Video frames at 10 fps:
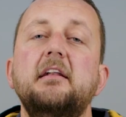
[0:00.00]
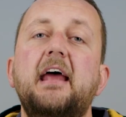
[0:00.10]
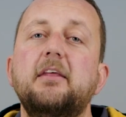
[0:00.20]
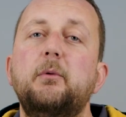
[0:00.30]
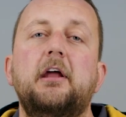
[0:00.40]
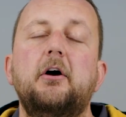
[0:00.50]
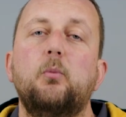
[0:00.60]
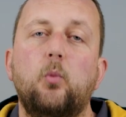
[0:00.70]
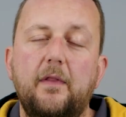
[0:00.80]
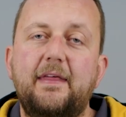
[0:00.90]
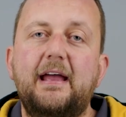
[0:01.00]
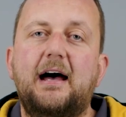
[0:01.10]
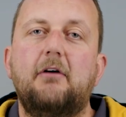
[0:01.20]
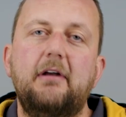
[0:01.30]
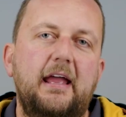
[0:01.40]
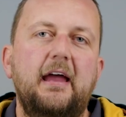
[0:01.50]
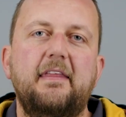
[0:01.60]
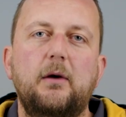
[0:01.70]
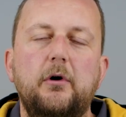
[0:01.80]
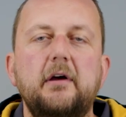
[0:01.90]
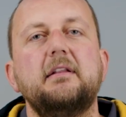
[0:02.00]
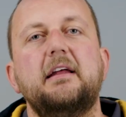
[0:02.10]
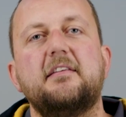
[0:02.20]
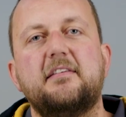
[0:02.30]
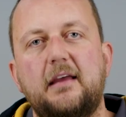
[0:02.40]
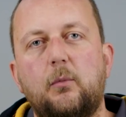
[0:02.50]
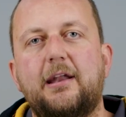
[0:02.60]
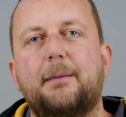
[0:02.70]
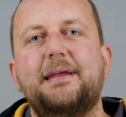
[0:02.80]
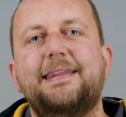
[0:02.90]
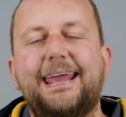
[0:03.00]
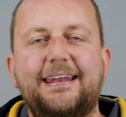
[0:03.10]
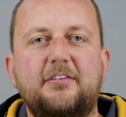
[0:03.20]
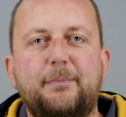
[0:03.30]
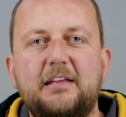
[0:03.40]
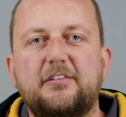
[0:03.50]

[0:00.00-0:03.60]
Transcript: Now that we know what they are and how they work, let's set one up in the NSP